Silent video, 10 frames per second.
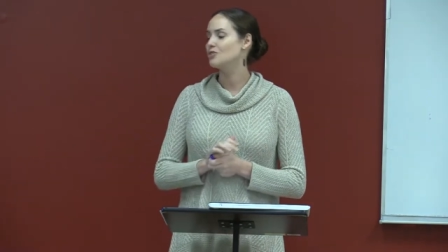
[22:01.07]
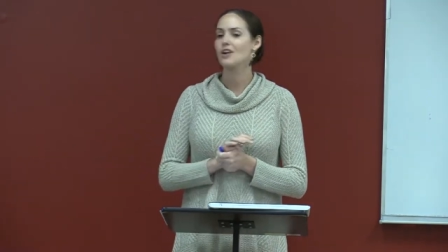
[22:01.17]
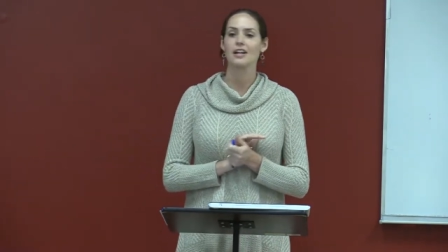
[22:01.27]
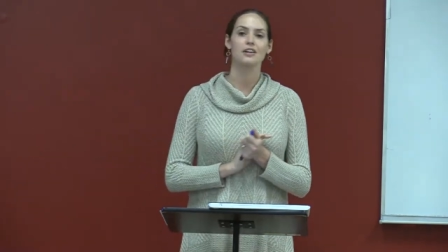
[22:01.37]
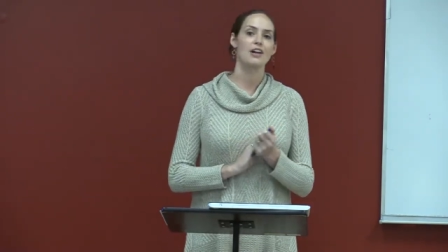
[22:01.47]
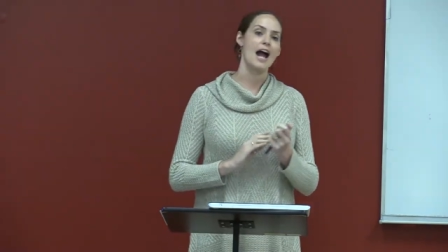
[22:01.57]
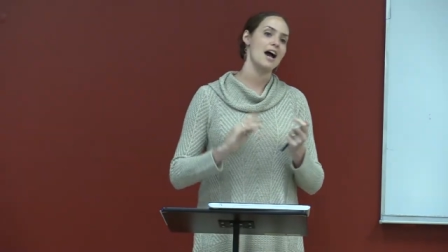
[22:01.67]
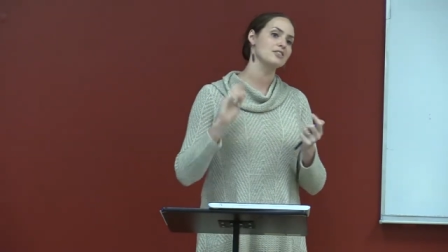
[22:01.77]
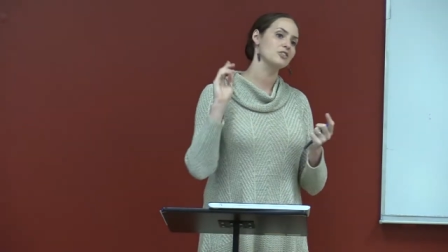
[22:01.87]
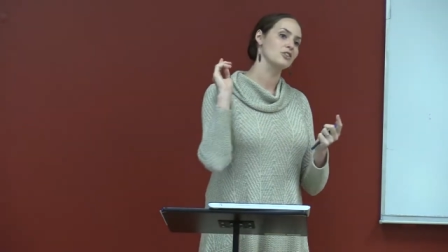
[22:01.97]
You've got to
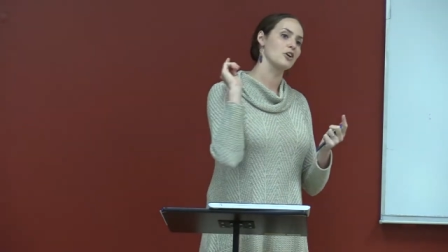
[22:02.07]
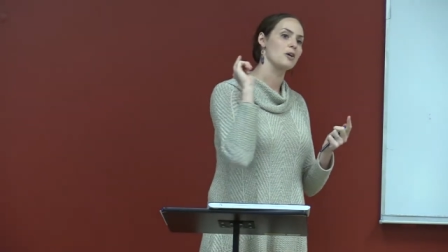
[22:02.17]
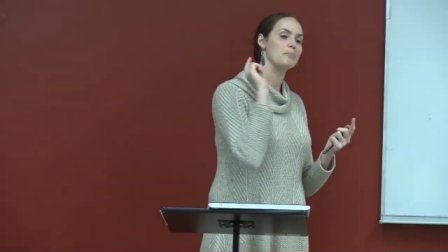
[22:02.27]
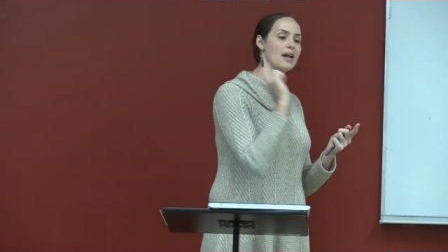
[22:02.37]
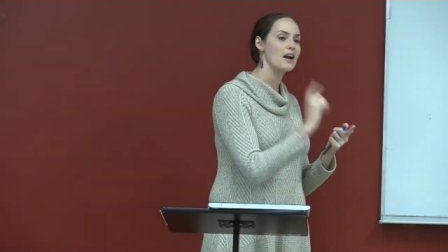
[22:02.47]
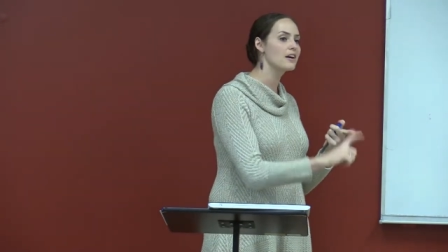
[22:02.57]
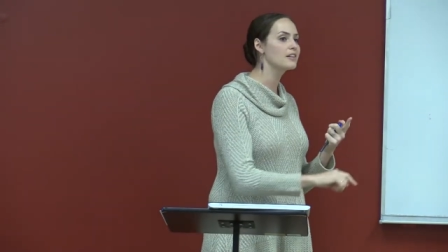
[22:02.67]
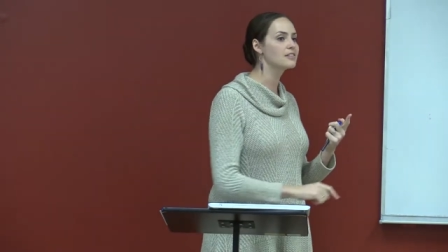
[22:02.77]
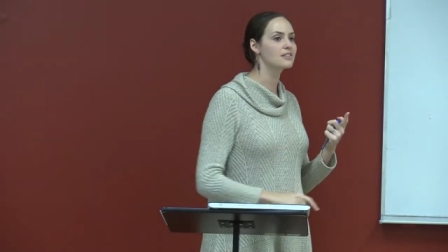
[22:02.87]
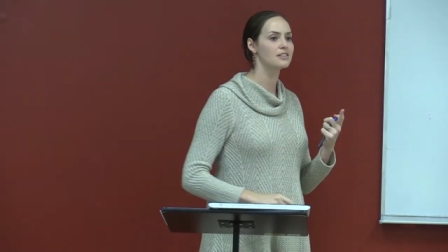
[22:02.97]
ask your
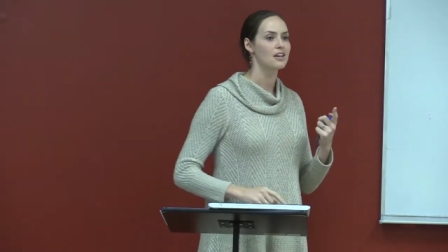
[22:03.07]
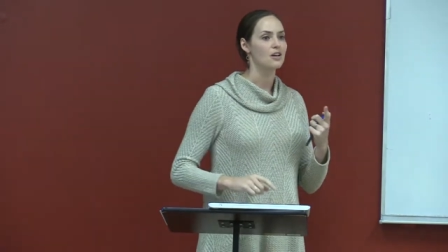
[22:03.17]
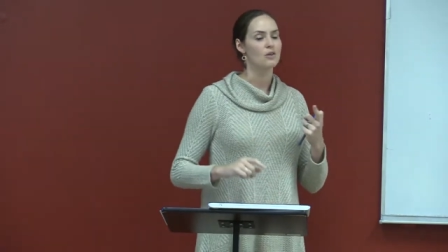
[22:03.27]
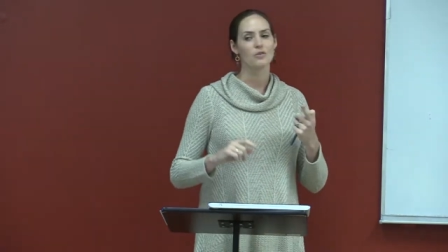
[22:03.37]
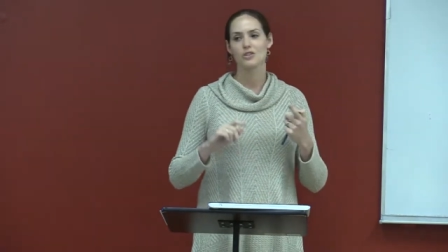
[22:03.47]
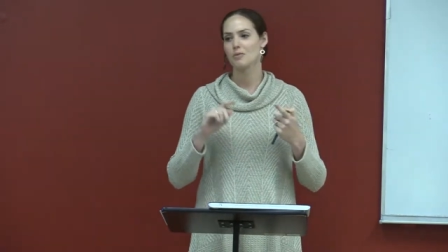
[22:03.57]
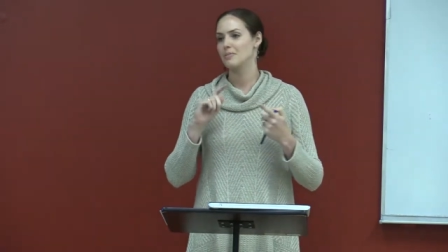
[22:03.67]
parents, the